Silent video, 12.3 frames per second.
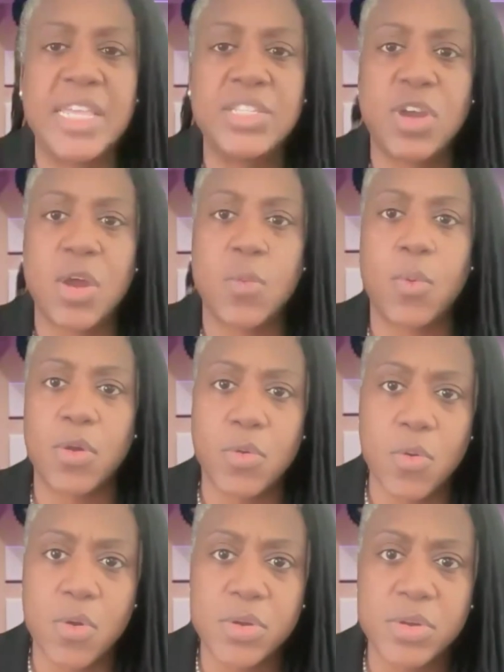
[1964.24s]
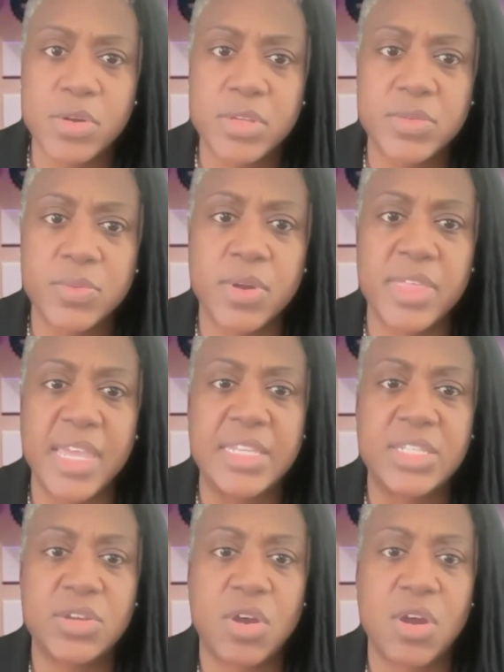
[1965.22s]
they start work orders, where they
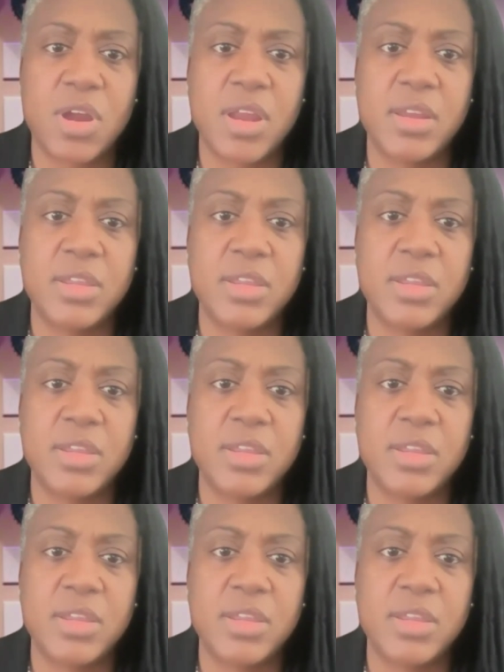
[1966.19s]
start,